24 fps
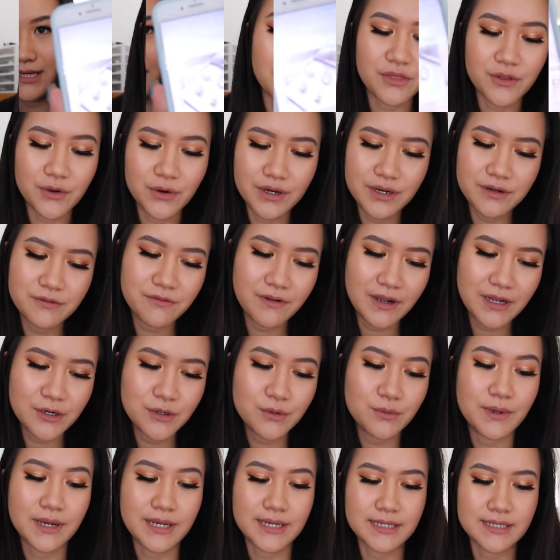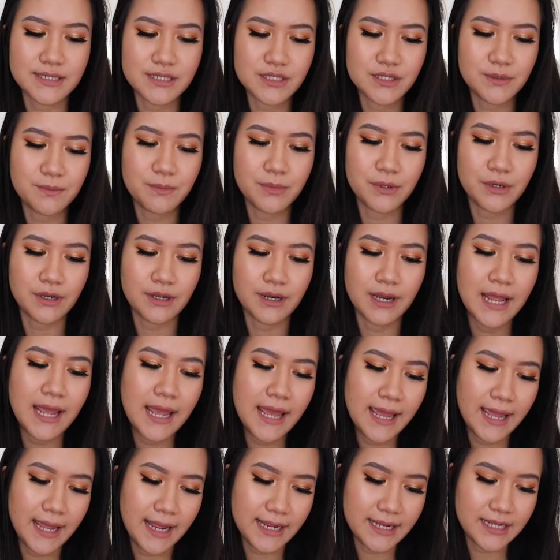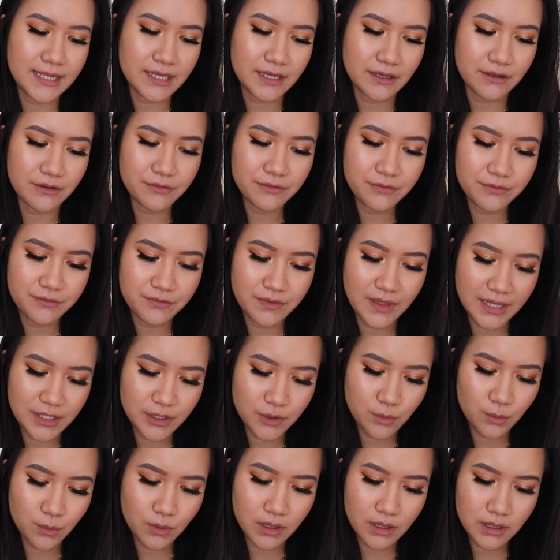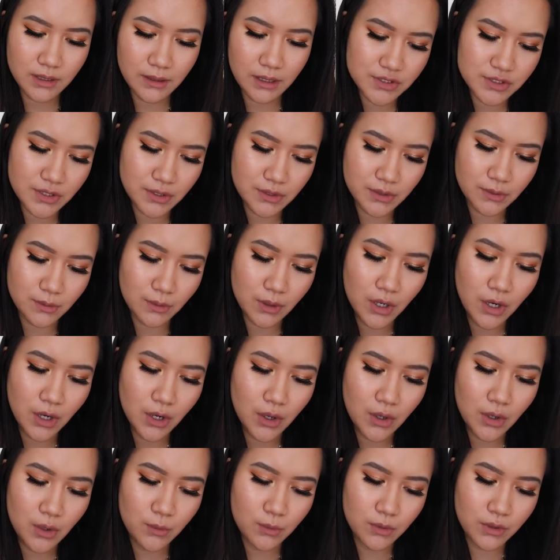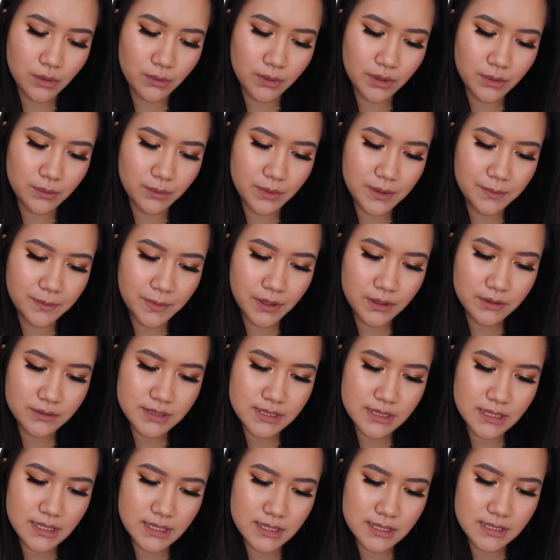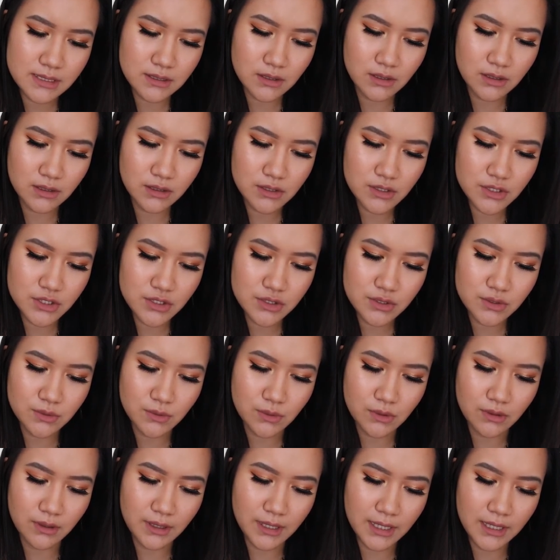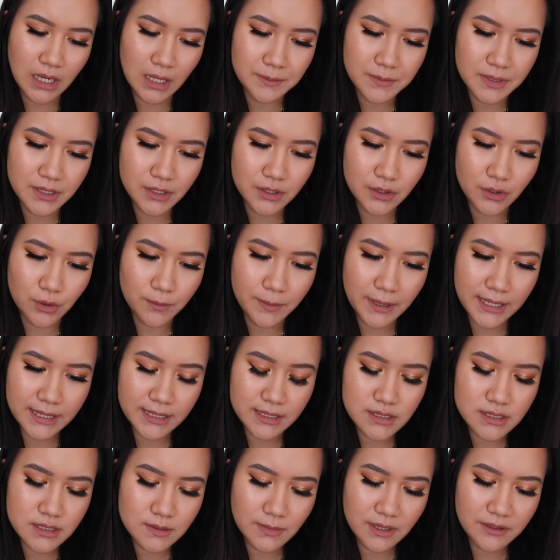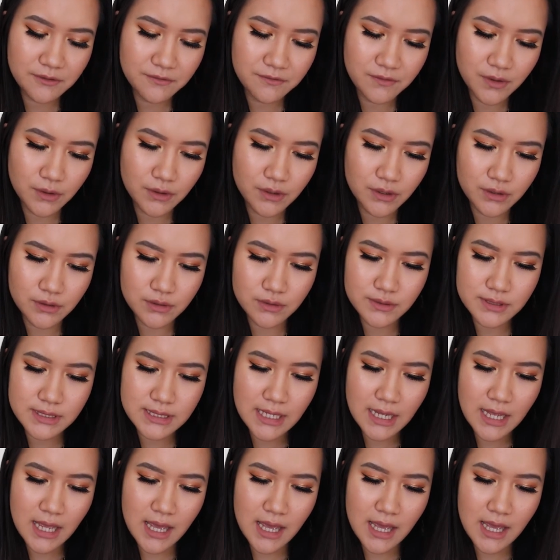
the third and final way is to put a GIF that you want. So we're going to repost this on our story. I'm going to go back into my photos